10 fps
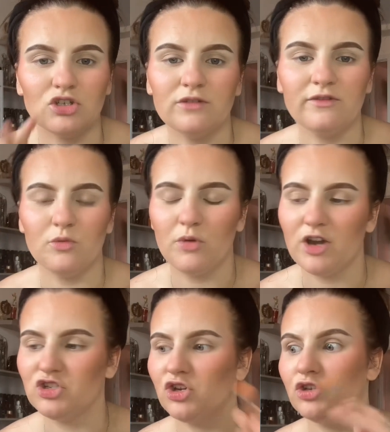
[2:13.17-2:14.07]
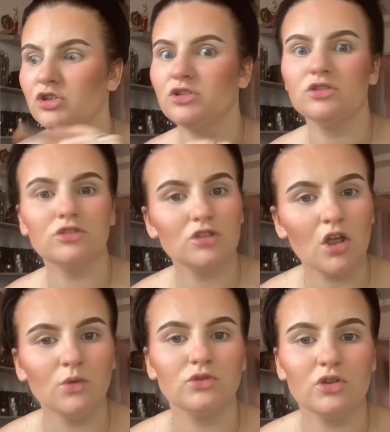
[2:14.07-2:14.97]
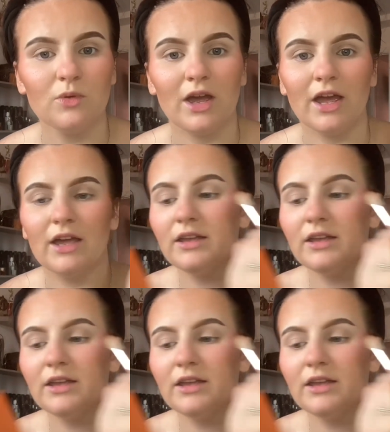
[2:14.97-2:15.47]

you feel pressured. Don't do it.